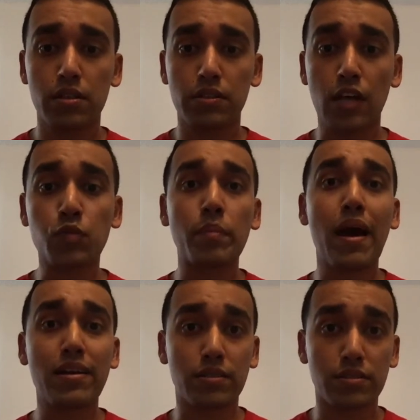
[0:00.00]
That's what
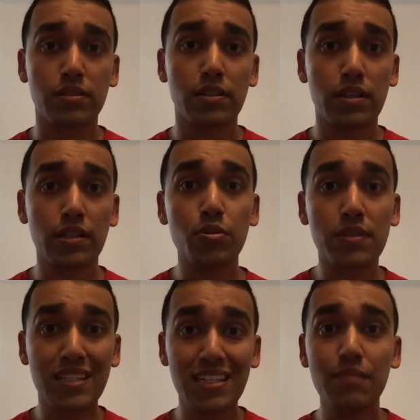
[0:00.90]
matters. Your
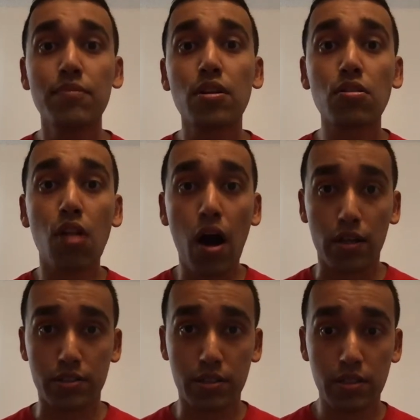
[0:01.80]
team
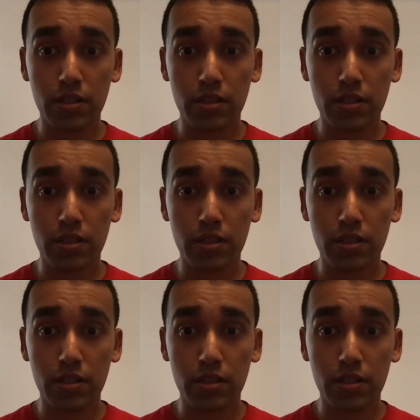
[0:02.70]
lost.